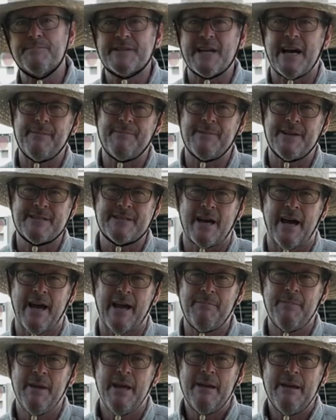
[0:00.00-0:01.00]
time to
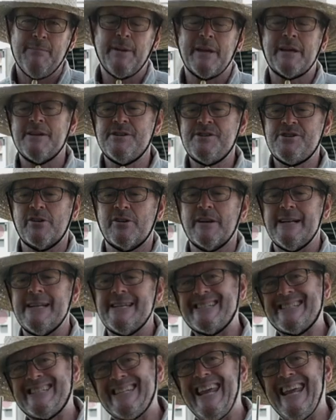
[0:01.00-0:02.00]
time because you're going
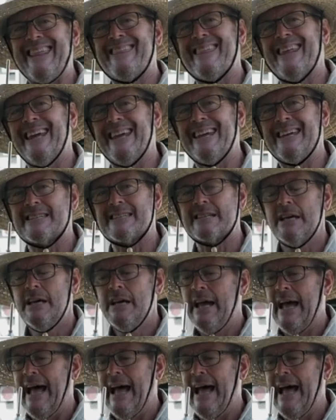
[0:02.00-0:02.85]
to see things